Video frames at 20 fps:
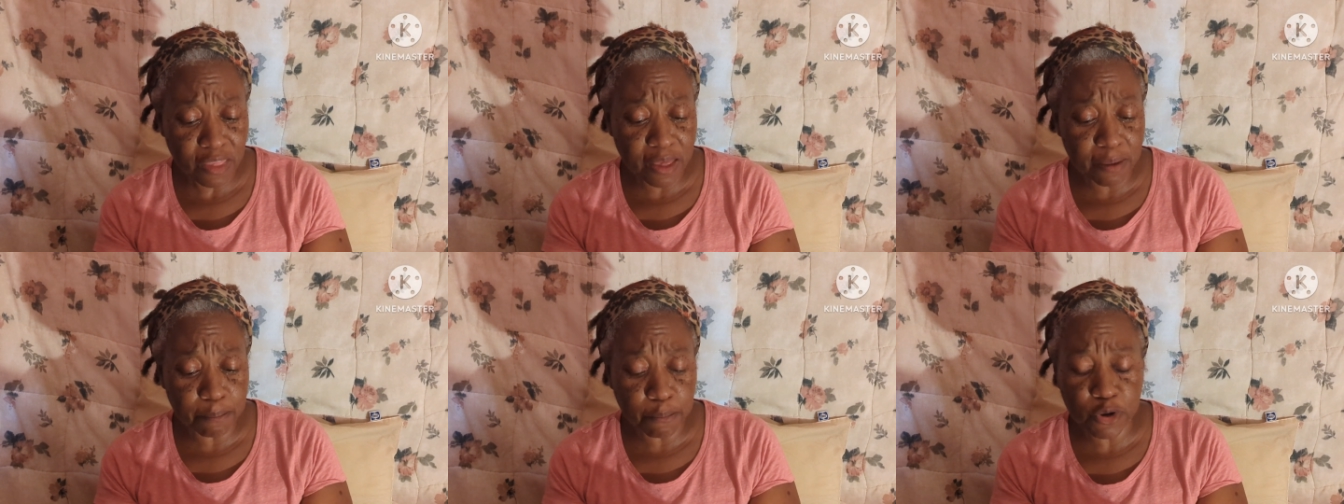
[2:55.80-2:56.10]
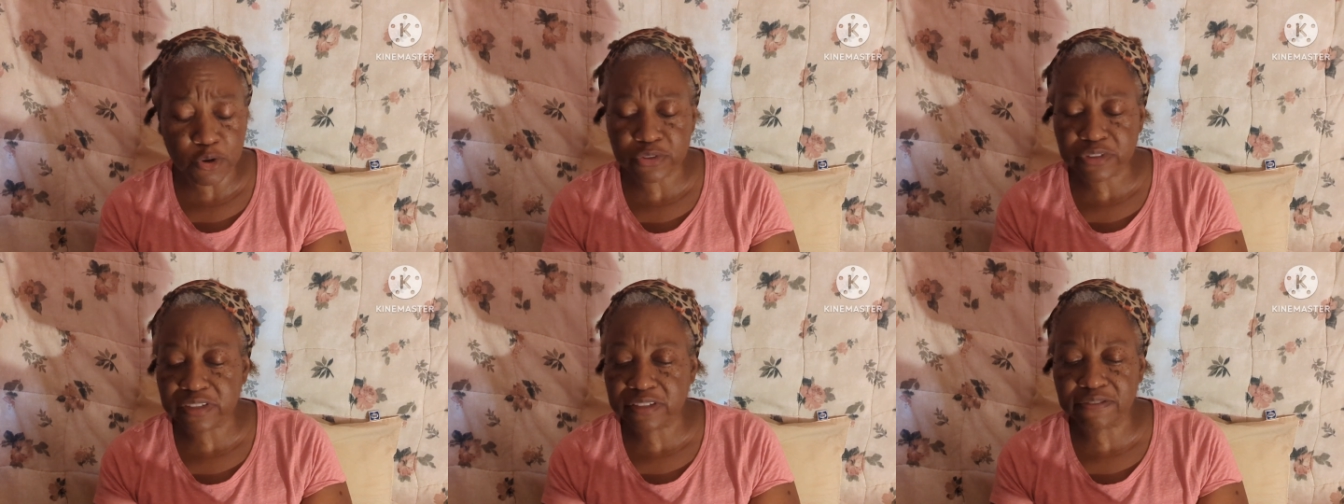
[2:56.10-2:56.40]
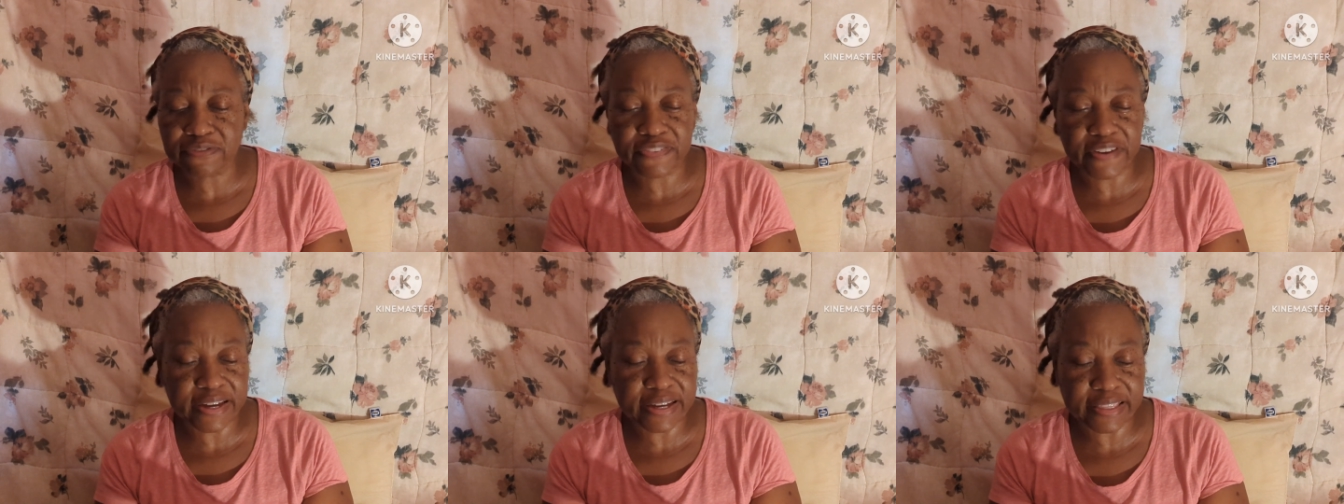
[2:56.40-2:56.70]
And most of the
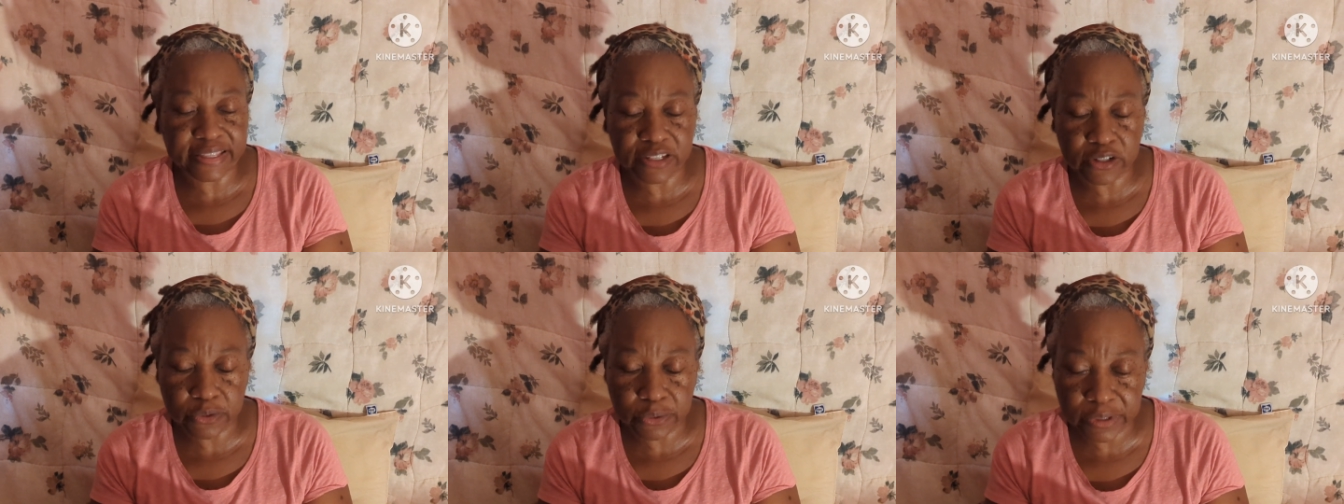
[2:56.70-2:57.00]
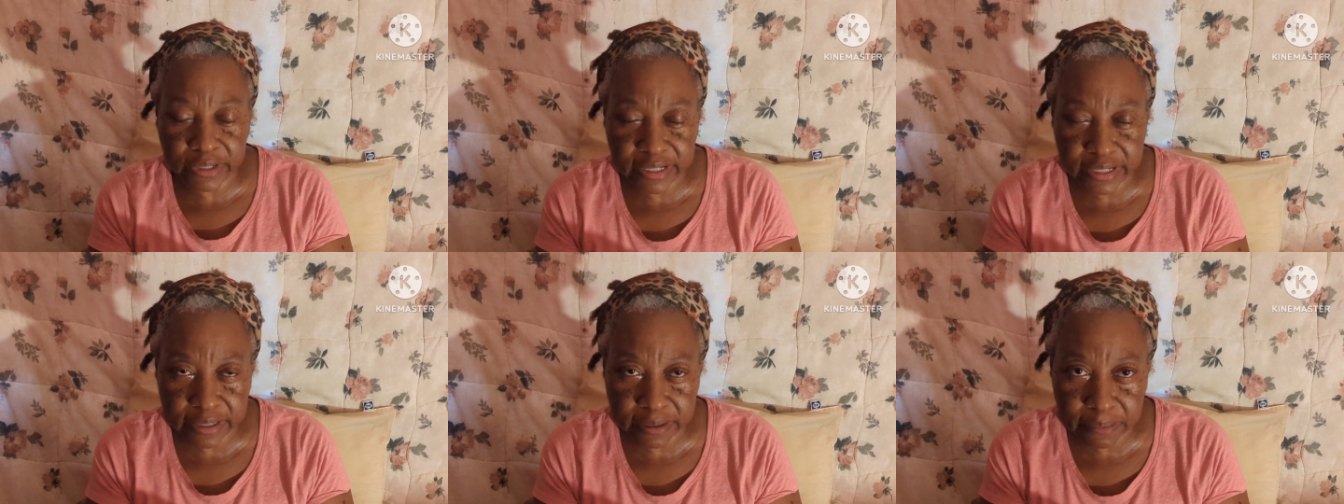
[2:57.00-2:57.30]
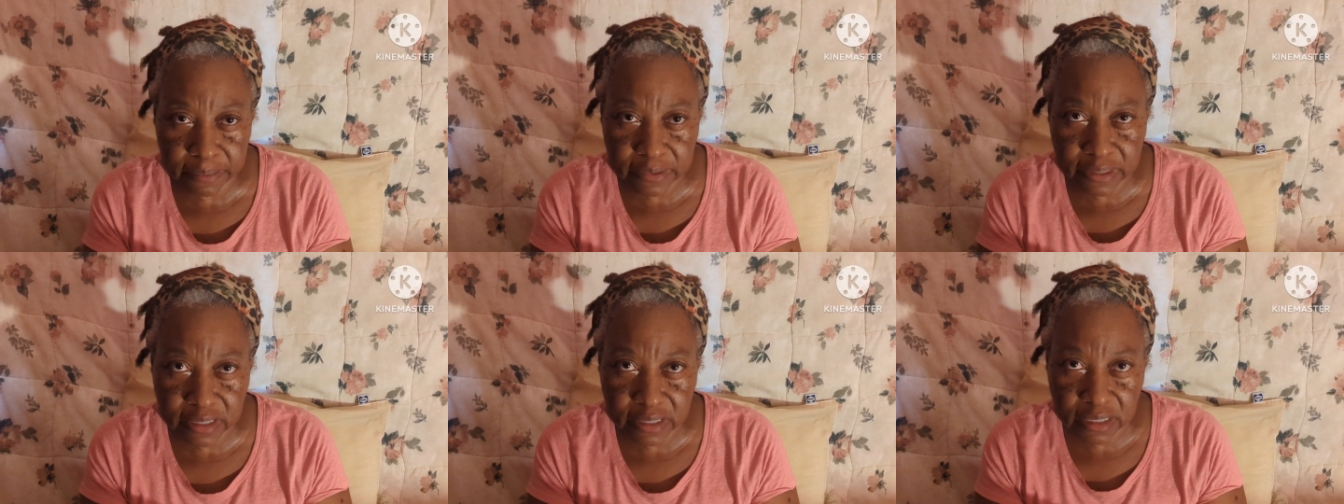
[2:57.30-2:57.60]
fading
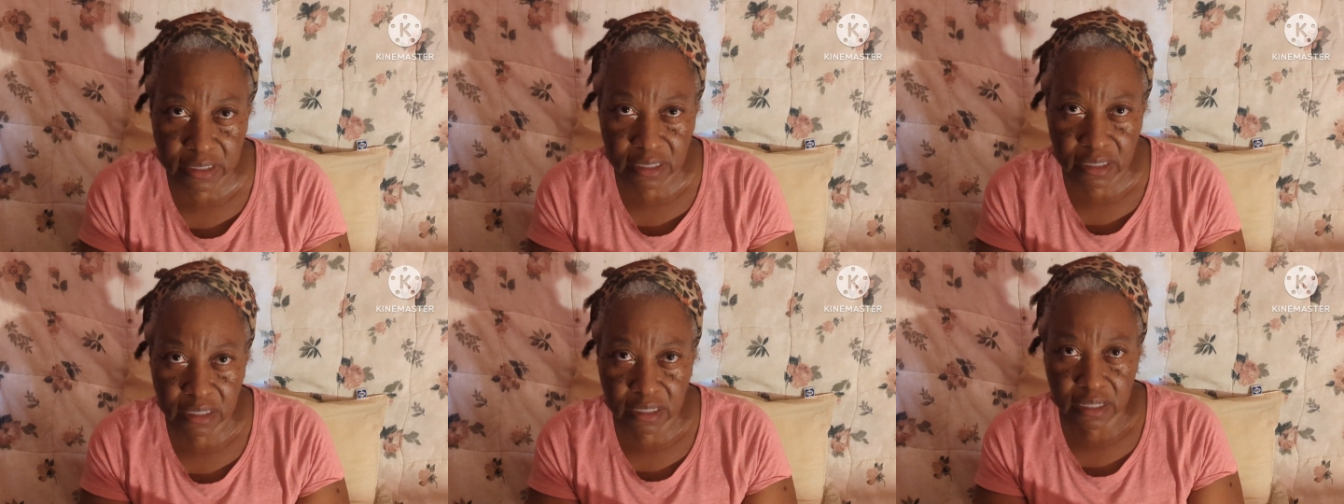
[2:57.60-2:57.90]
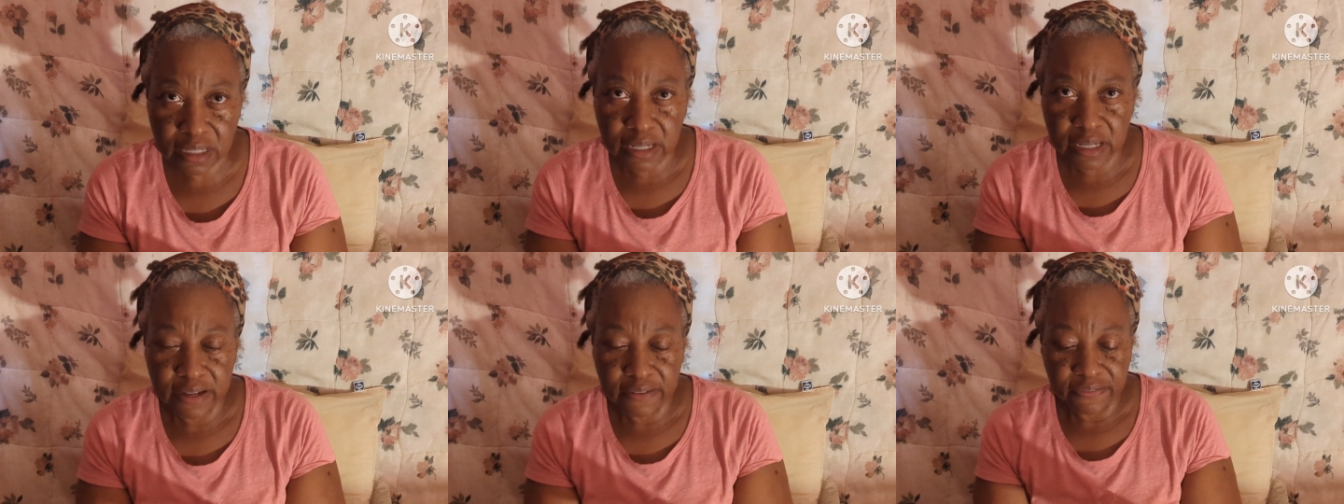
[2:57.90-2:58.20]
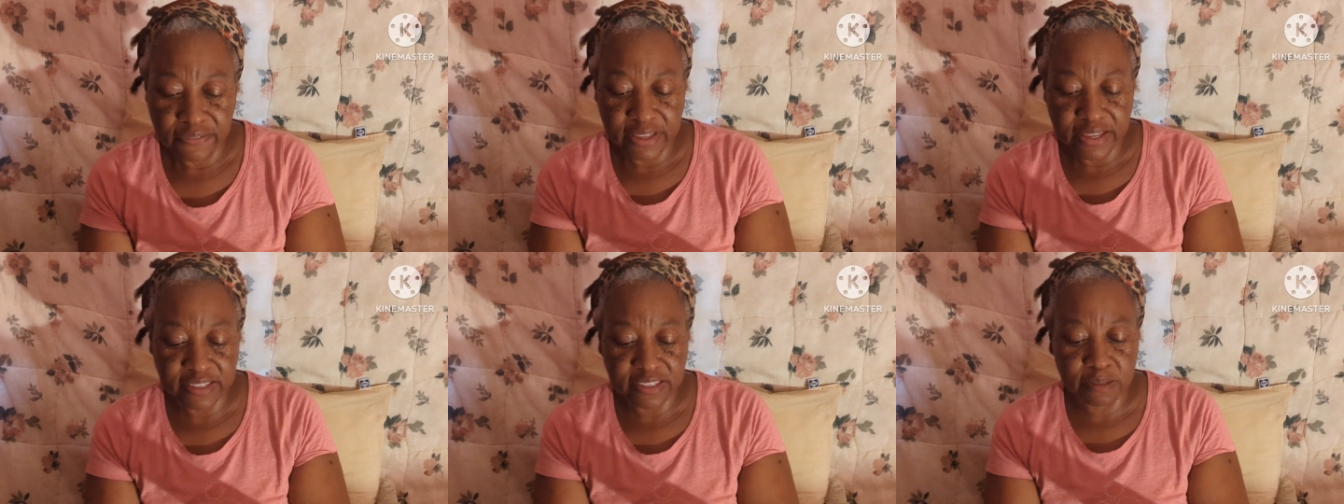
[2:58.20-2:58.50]
creams they